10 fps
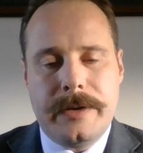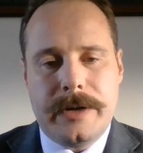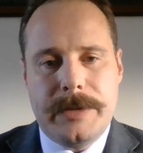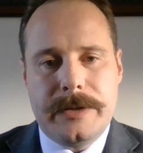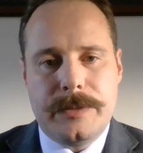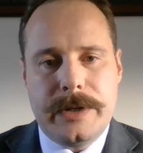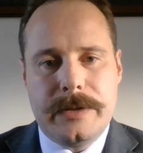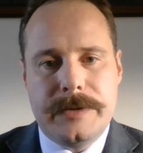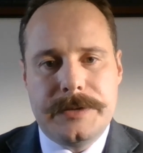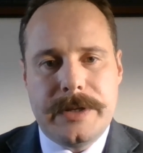on about the
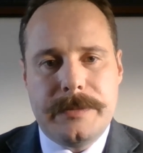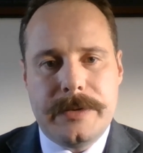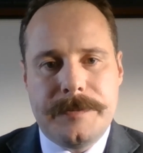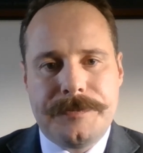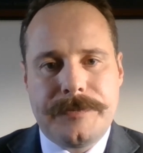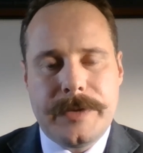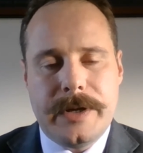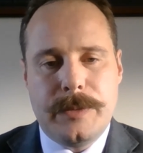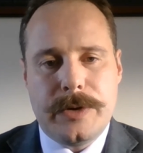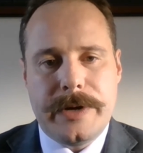20th of December,
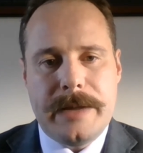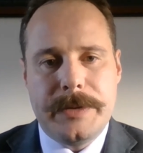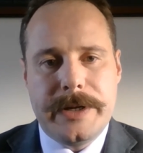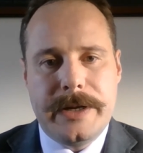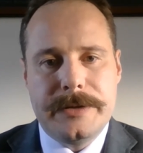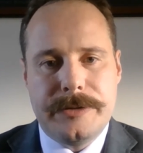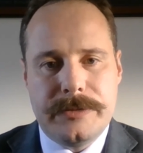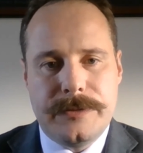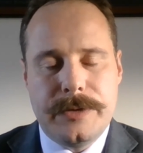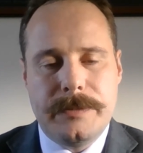I put on an application to
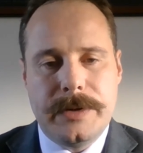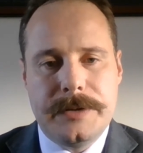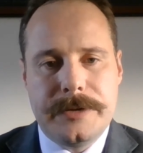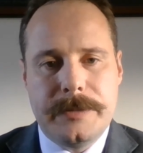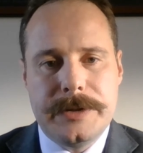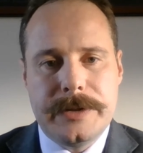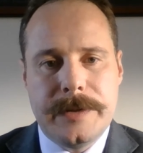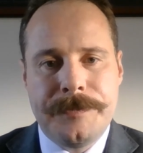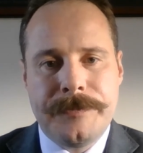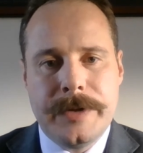refer the police
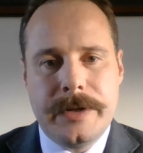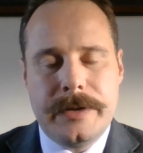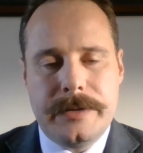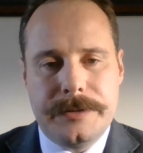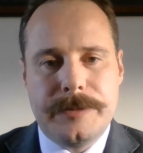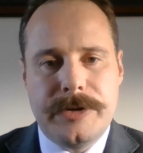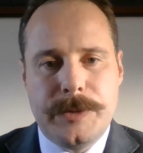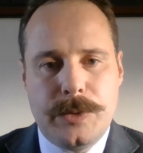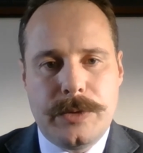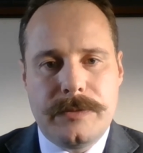commissioner to the Supreme
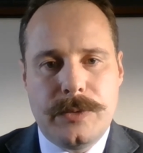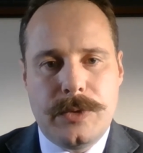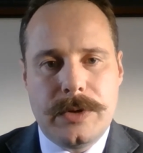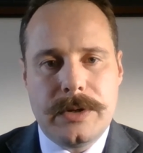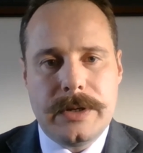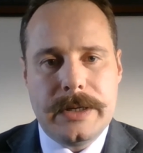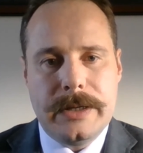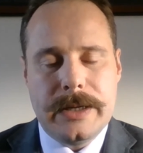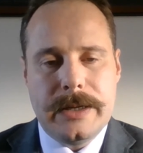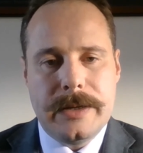Court for
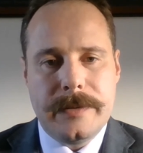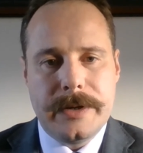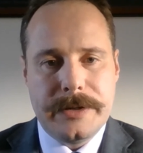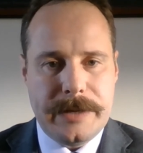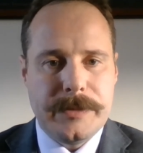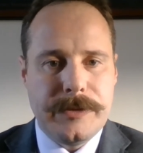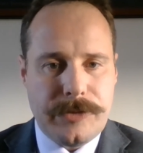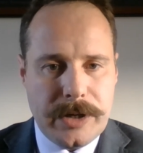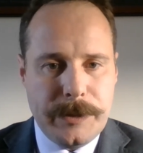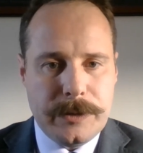uh, contempt of the
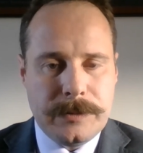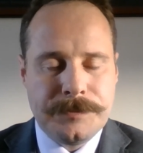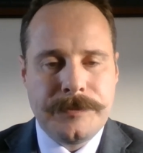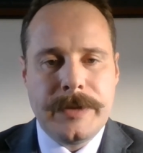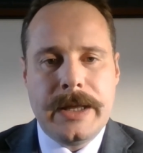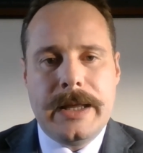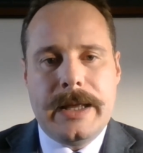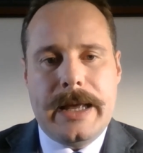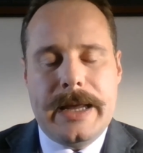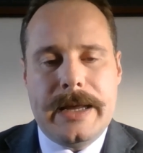tribunal.
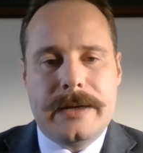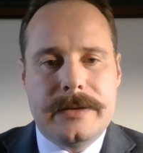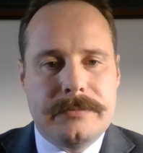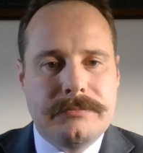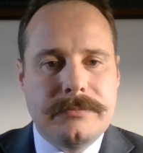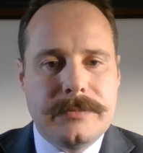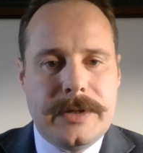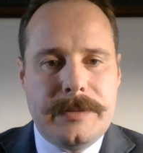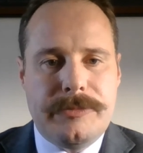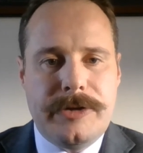And
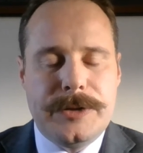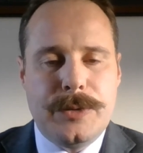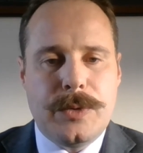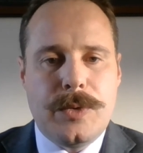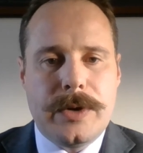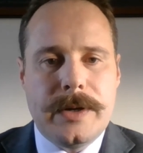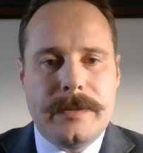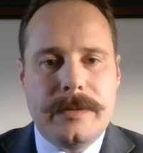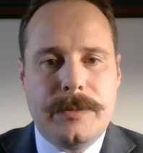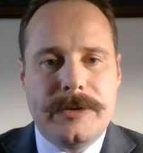in pretty short order,
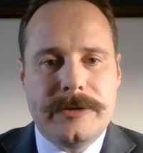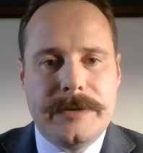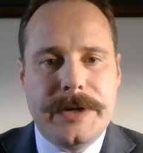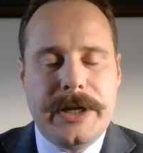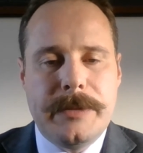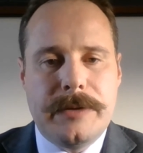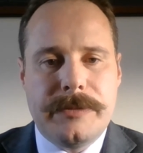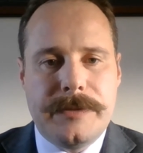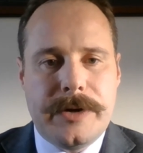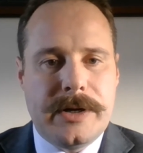we received an email
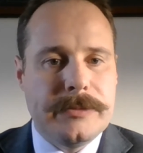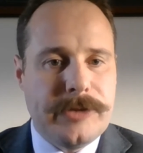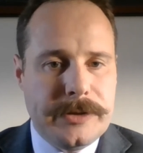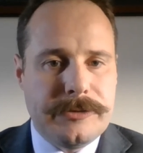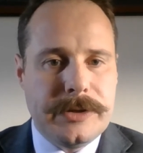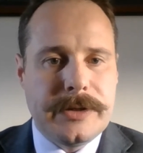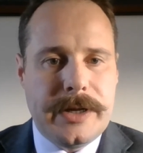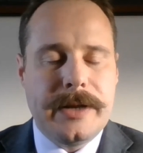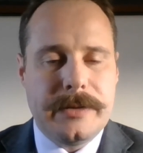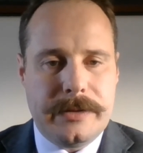from the firearms registry
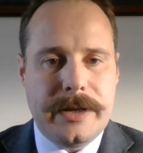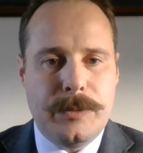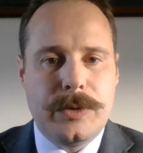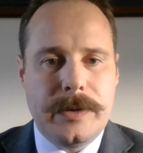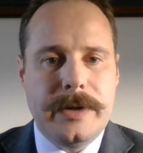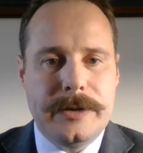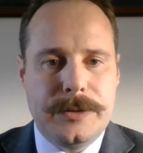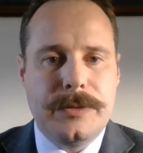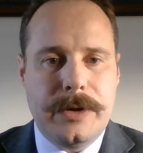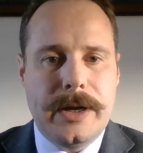saying that they would
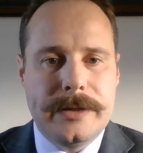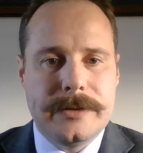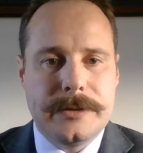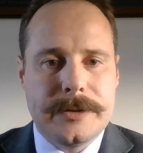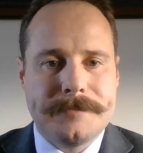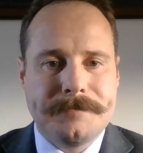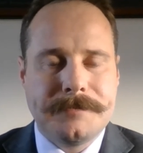issue the license.